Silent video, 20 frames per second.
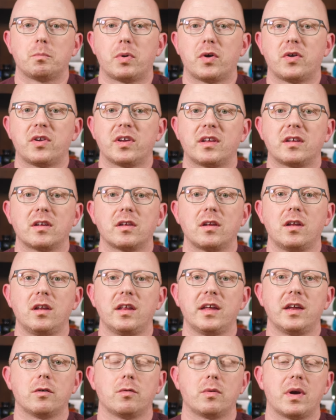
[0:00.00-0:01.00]

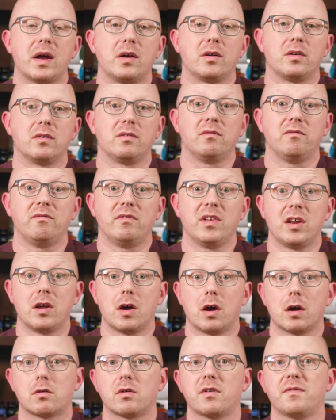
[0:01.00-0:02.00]
particularly around
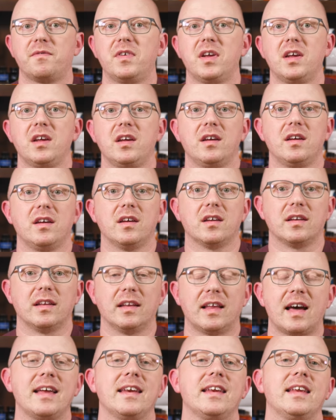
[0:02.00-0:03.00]
videography and
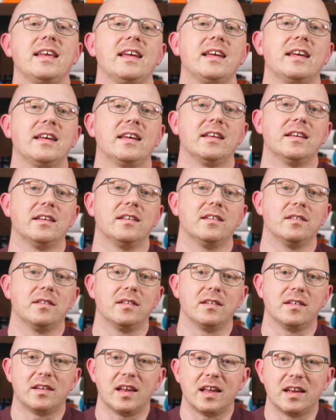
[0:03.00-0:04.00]
lighting
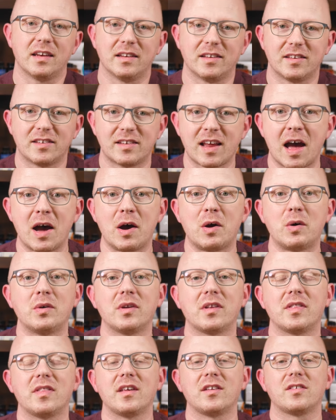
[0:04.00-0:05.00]
and, and
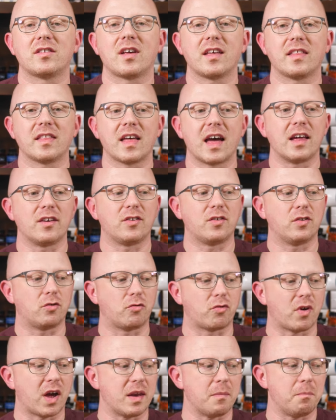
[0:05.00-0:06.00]
sound and things like that, to
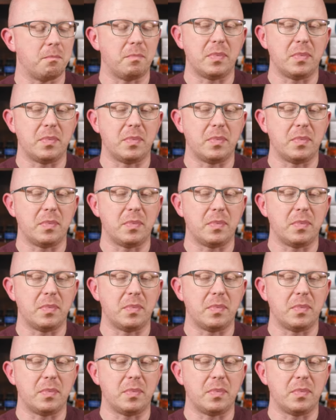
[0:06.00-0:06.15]
try to